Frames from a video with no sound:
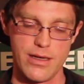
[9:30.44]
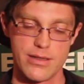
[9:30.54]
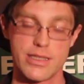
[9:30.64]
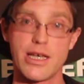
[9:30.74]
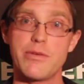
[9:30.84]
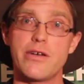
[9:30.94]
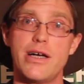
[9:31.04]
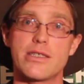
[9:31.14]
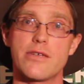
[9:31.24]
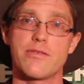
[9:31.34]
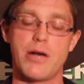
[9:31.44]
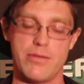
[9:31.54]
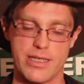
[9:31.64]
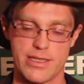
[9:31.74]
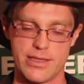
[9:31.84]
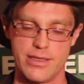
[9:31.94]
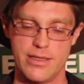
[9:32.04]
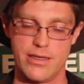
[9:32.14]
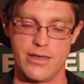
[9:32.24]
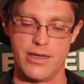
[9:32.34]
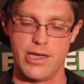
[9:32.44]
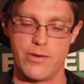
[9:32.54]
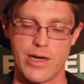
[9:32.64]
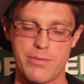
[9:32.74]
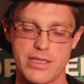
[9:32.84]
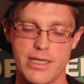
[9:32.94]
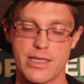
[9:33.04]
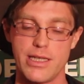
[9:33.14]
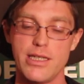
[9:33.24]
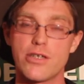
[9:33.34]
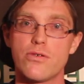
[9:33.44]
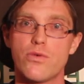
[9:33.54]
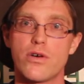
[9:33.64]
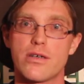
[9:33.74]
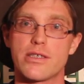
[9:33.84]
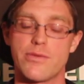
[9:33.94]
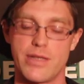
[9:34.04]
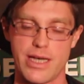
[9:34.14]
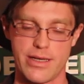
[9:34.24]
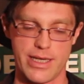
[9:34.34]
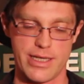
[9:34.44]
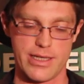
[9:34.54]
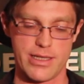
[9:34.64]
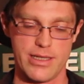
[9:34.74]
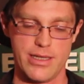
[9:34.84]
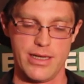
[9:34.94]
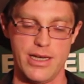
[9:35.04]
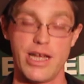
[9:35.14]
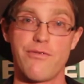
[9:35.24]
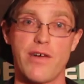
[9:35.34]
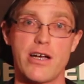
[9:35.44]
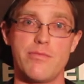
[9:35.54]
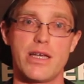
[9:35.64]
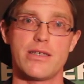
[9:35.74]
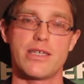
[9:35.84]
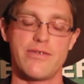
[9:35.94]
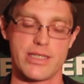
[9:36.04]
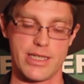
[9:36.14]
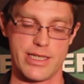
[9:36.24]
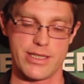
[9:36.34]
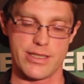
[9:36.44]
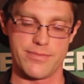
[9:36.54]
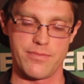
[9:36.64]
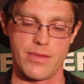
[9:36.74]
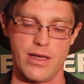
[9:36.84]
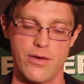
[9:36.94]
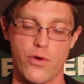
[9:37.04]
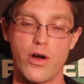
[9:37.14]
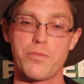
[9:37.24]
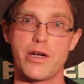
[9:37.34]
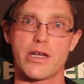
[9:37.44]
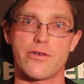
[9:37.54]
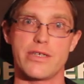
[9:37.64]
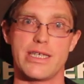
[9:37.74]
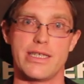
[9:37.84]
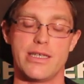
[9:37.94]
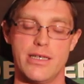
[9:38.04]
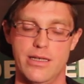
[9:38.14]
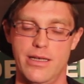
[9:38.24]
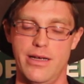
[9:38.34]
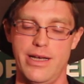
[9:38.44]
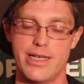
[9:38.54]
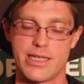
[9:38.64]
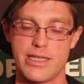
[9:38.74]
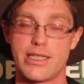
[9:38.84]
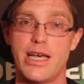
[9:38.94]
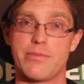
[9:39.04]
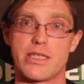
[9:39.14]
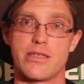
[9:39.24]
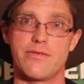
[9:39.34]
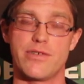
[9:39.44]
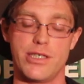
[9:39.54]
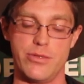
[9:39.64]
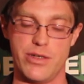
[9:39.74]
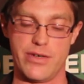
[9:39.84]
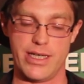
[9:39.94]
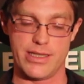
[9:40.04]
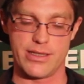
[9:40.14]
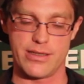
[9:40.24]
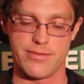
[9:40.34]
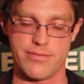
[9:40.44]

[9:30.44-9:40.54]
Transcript: The Democrats and Republicans represent illegal wars without end, environmental devastation, corporate greed, and contempt for human rights.